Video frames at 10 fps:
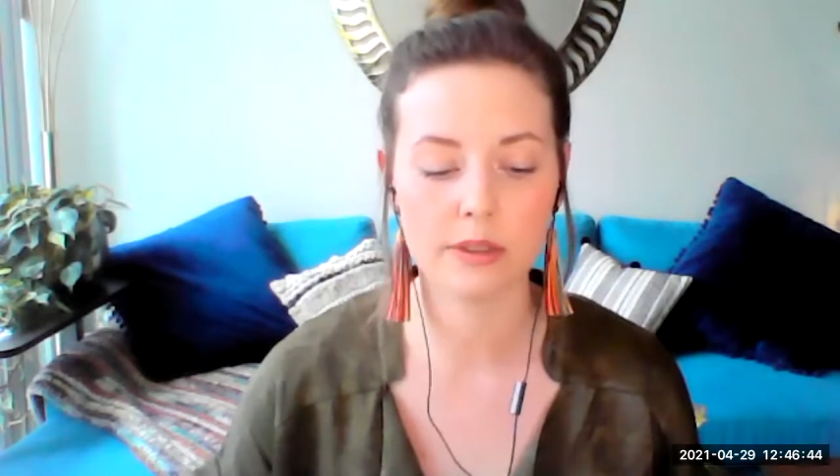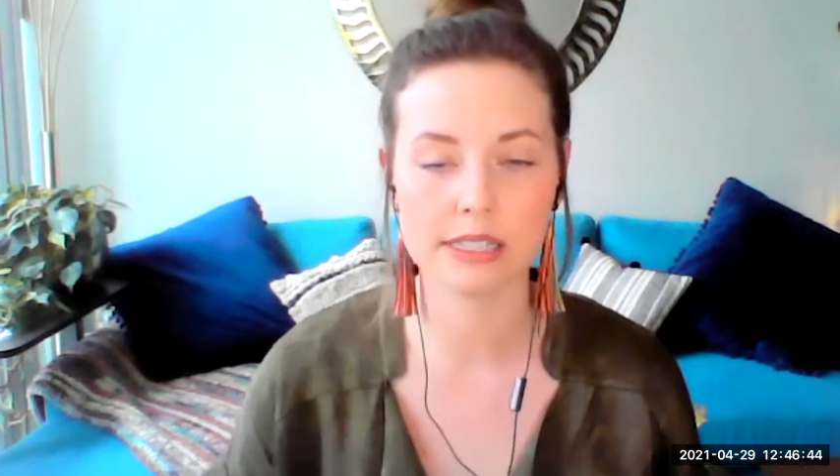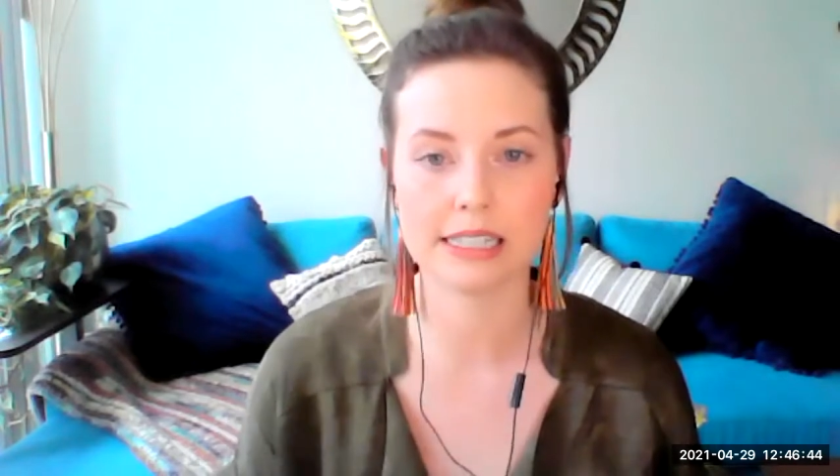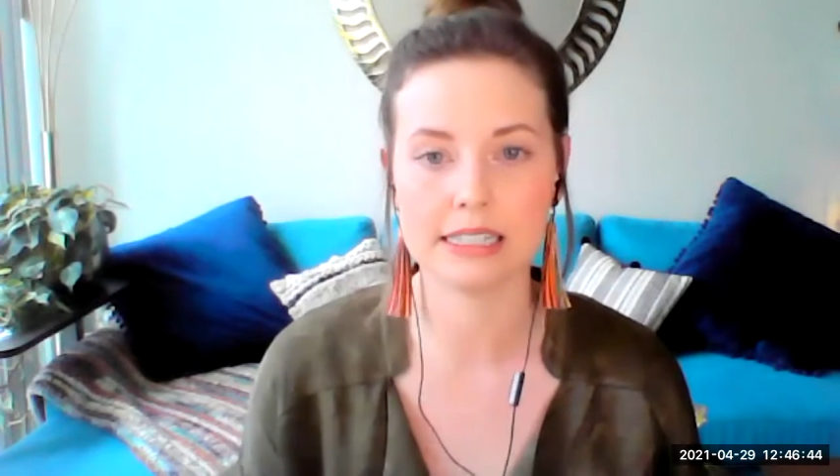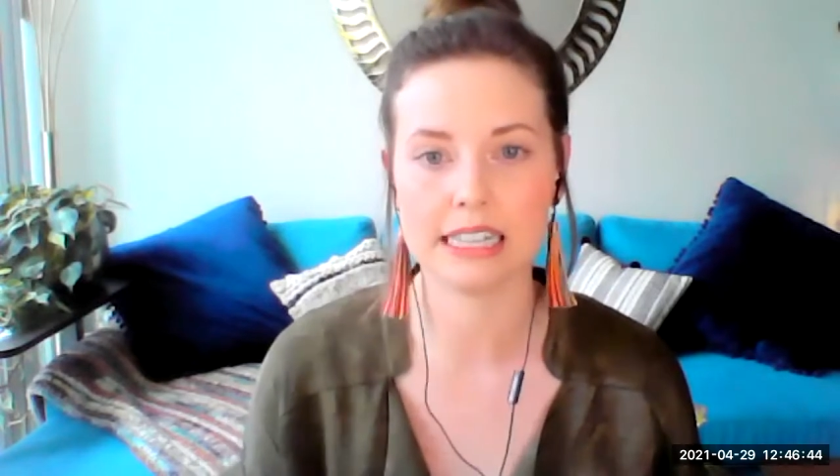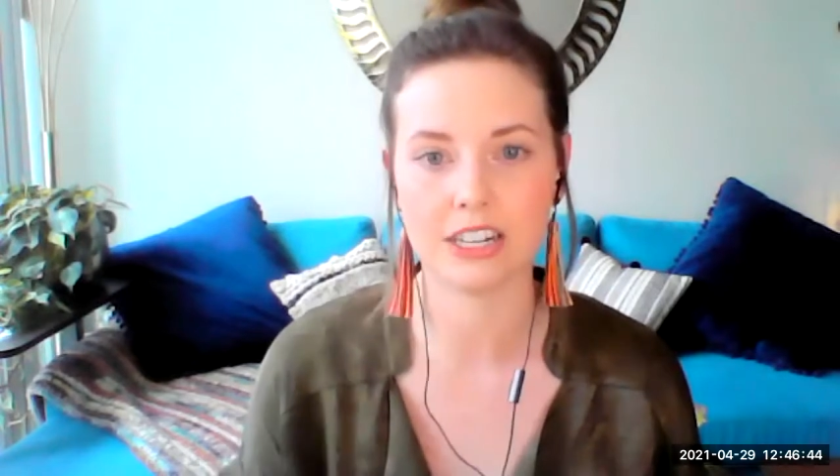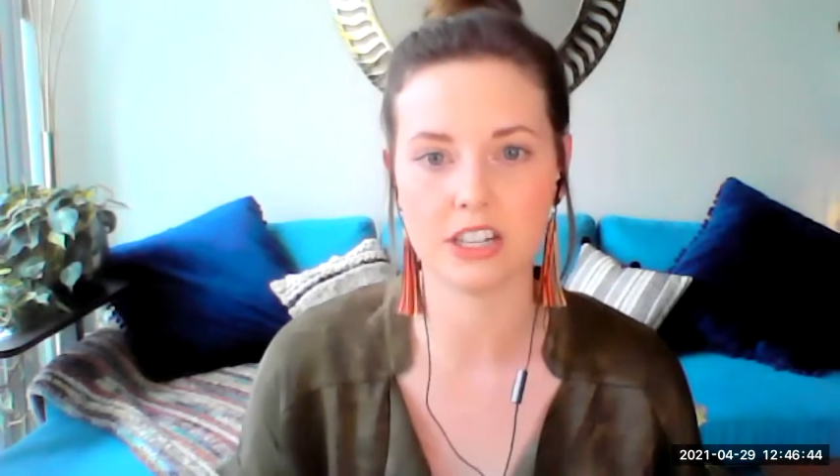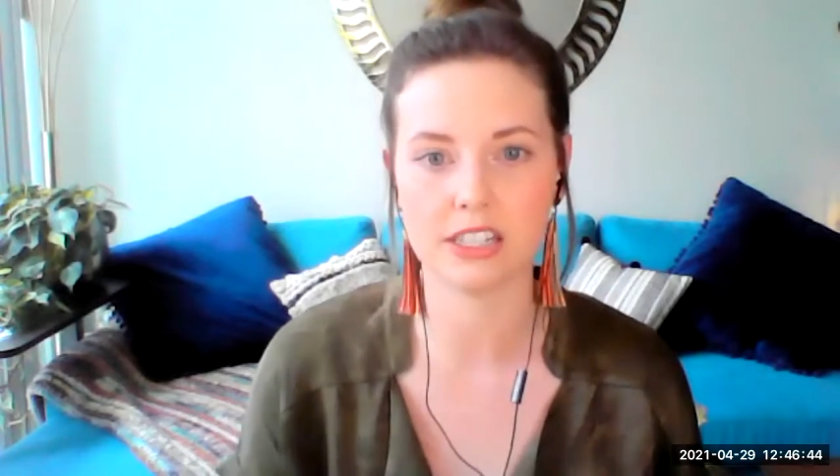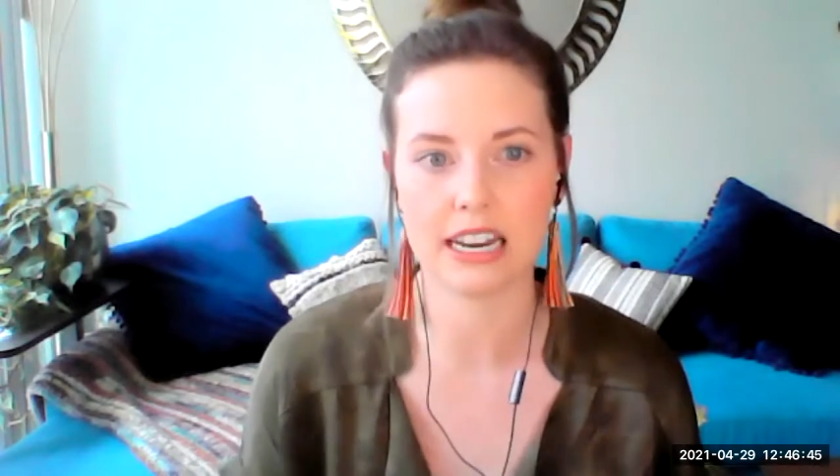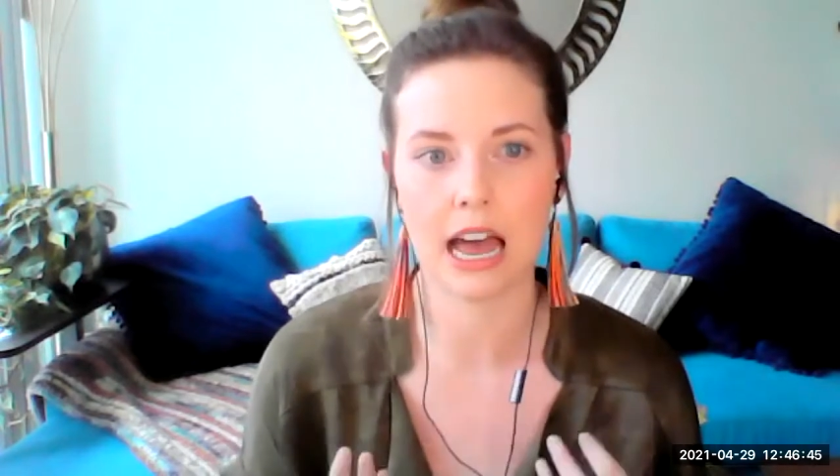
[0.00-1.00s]
the
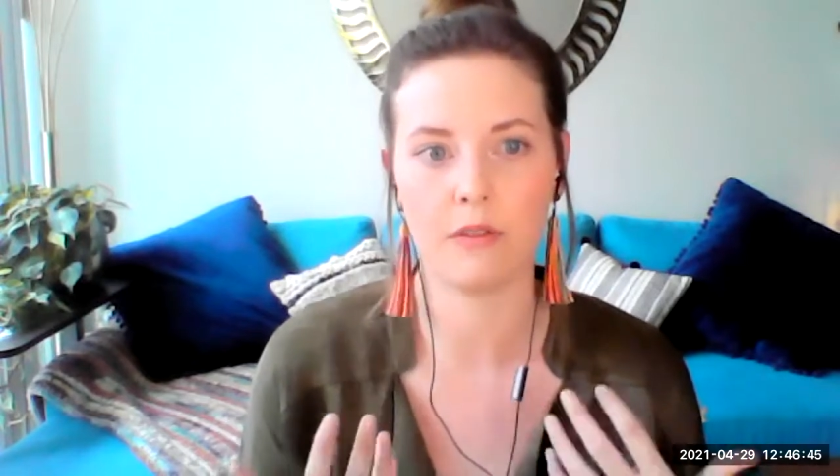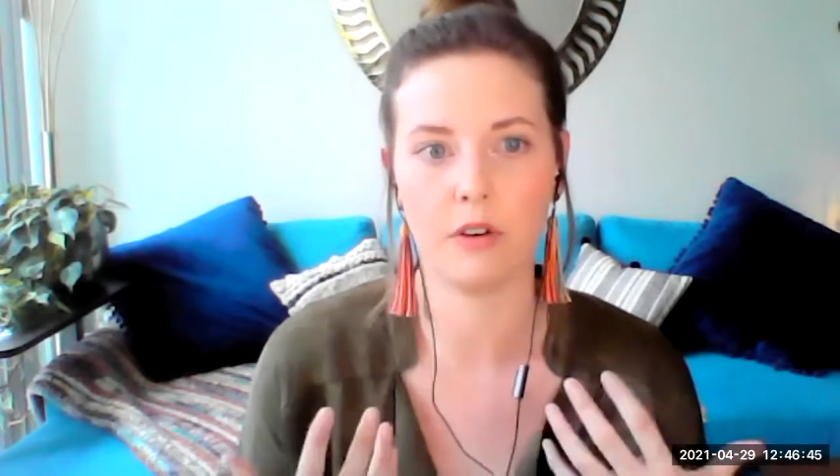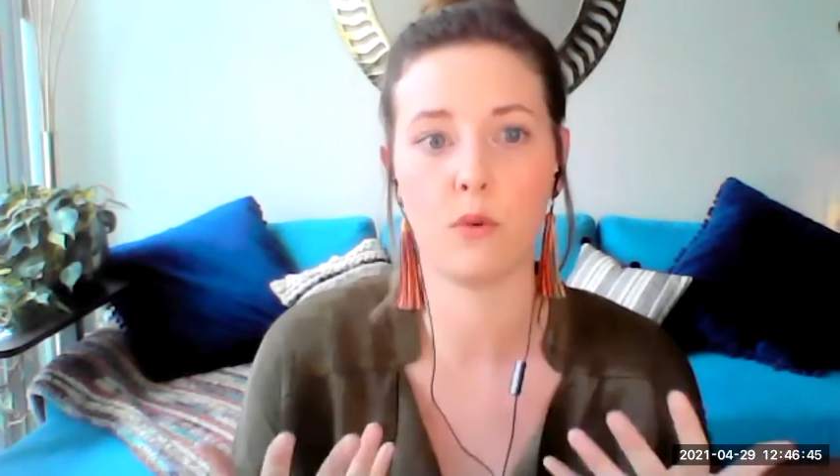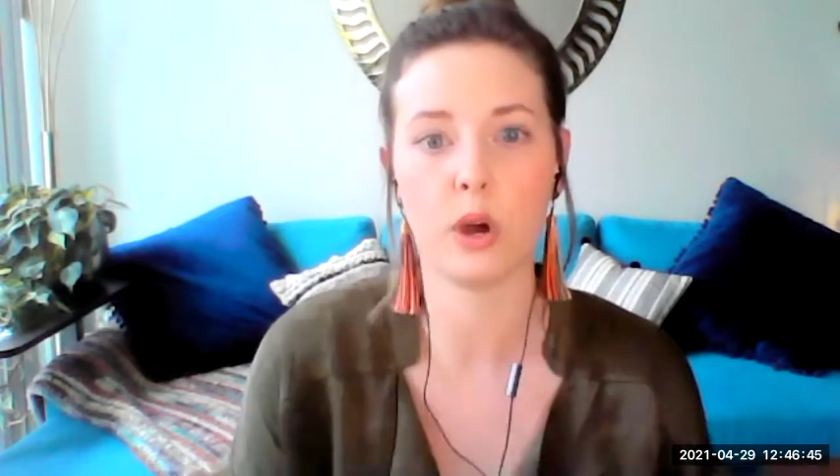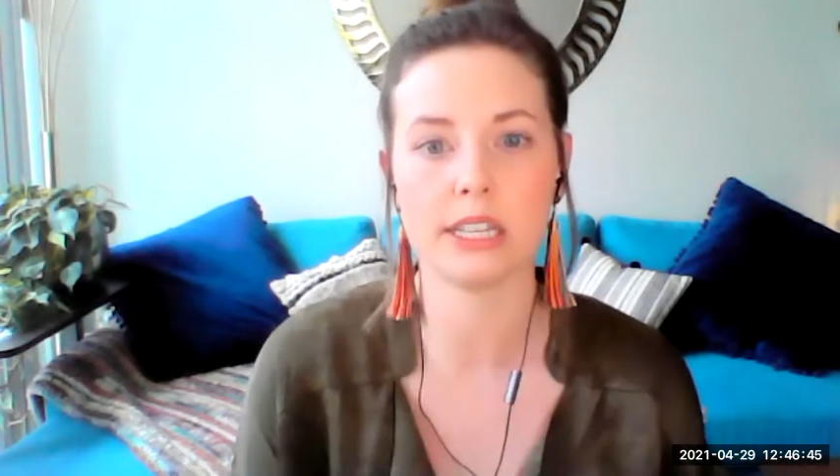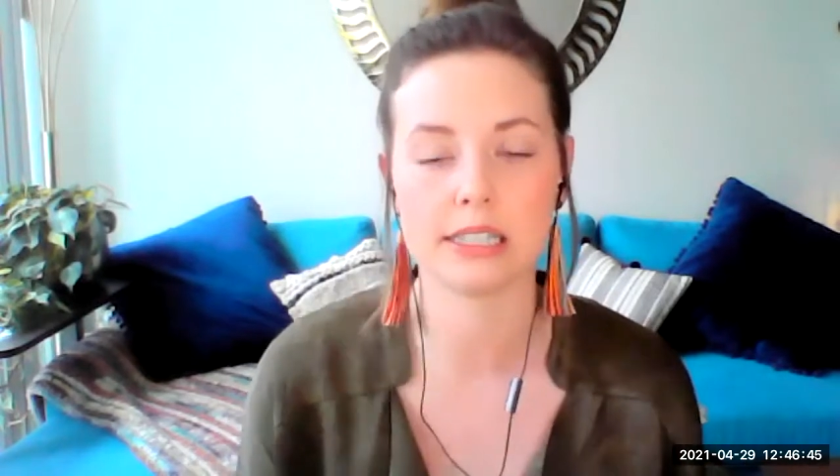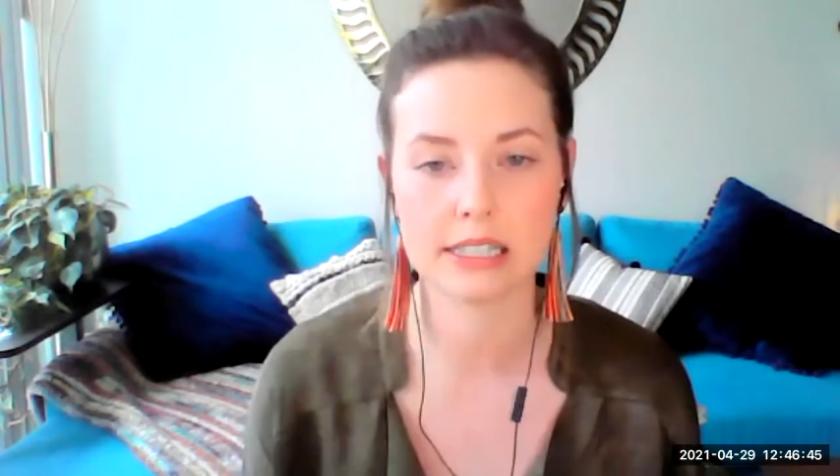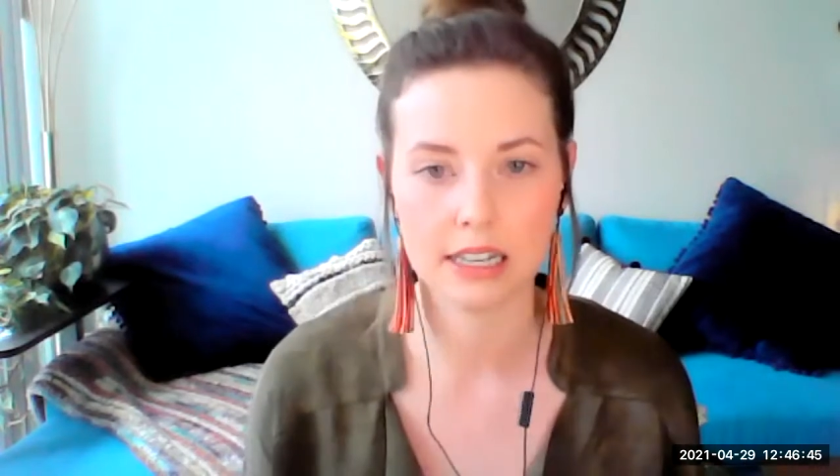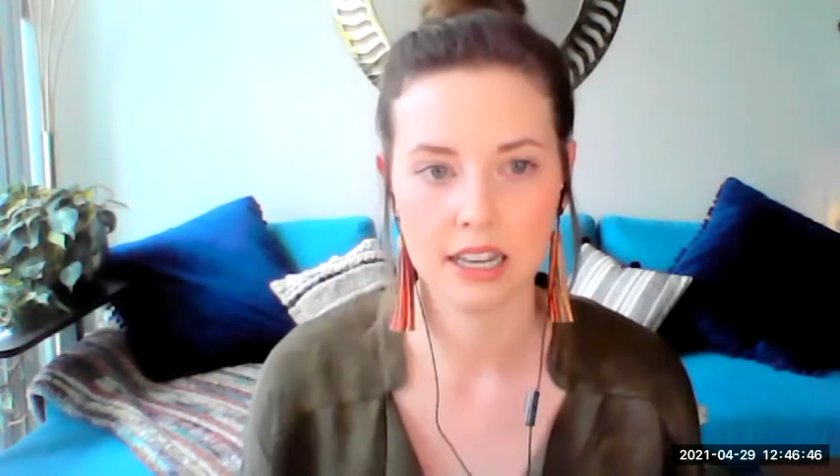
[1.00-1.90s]
sensations to have a voice